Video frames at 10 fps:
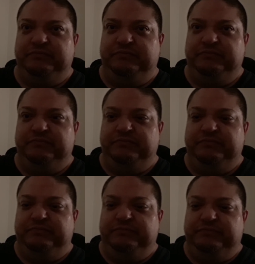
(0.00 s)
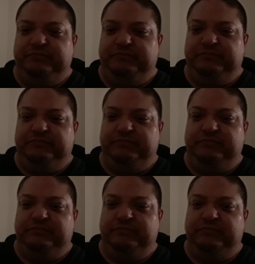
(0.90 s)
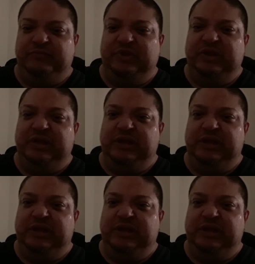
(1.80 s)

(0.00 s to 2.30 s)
No one is speaking in this clip.